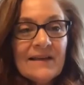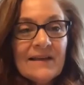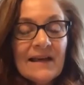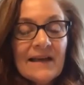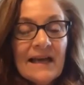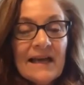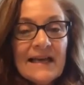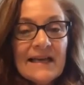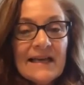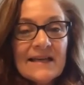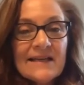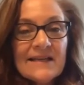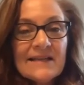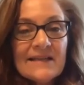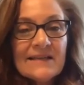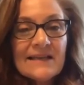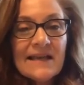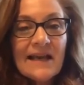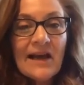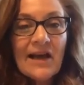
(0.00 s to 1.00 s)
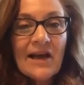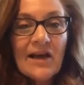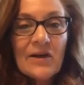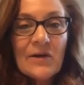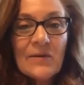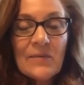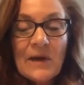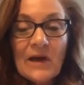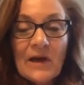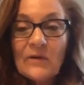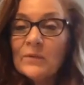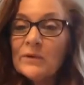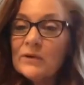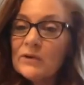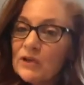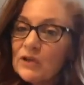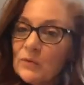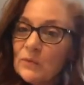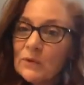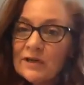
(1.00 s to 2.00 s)
And I
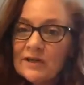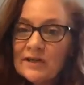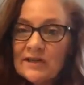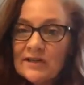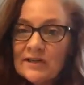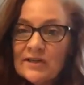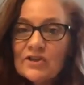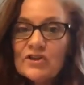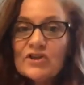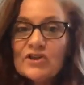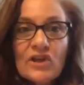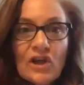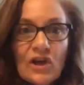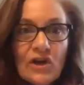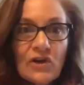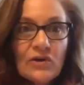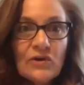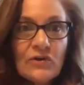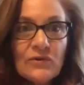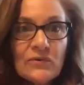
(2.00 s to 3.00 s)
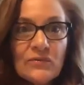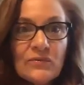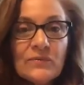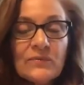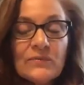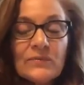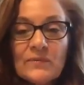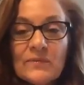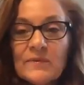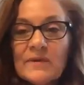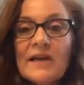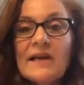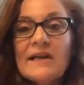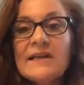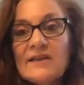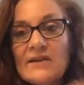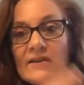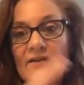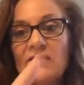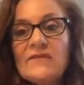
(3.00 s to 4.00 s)
really wanted to show kind
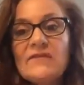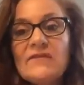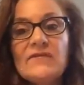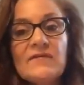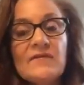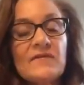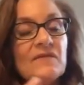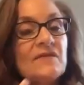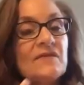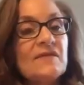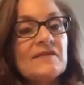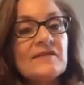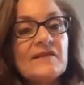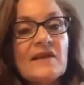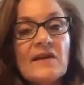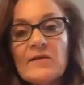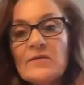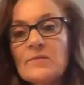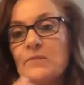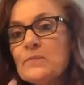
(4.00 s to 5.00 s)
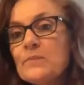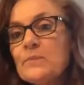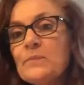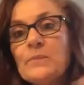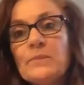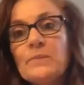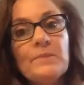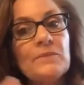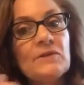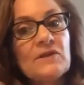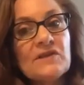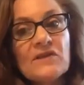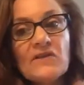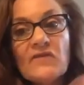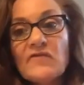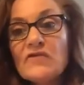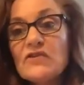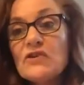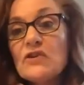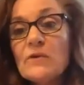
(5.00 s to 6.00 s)
of just a
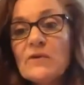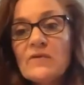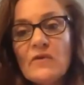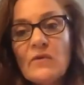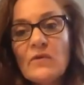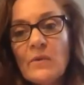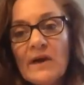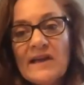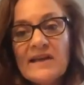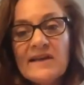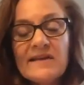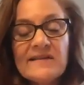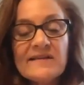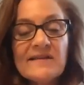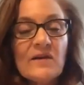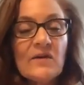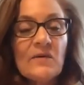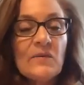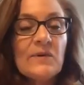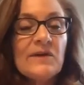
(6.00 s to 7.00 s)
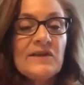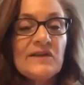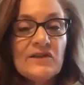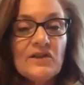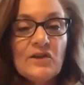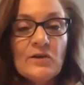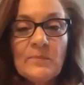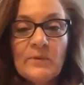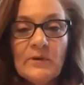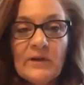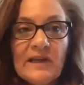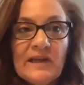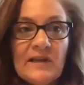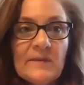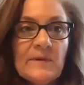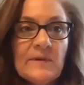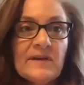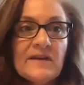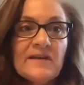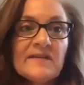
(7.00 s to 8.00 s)
few of the ways that we do Blink,
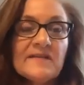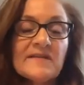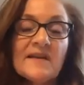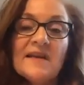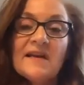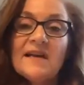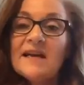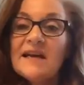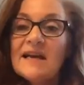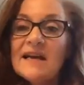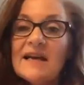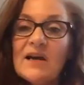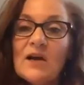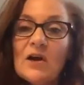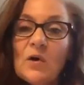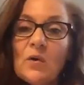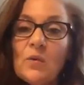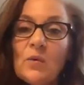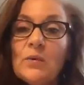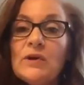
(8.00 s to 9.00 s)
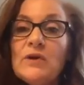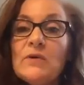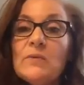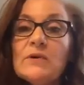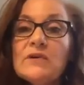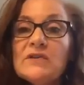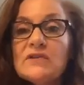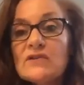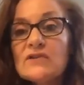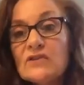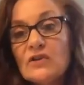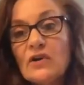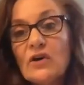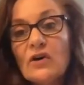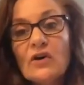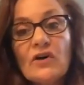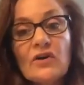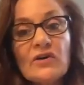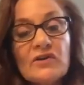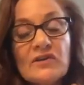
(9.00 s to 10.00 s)
because we would
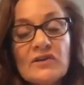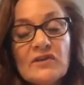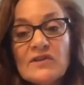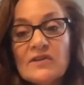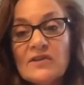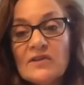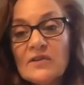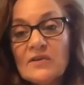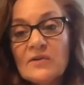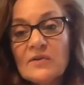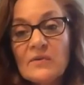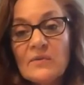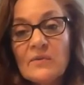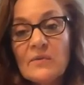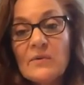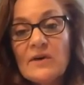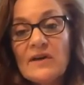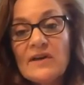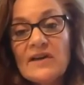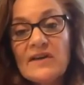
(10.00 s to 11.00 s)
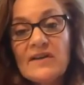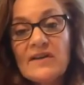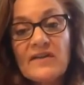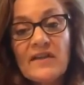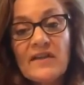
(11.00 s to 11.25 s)
start with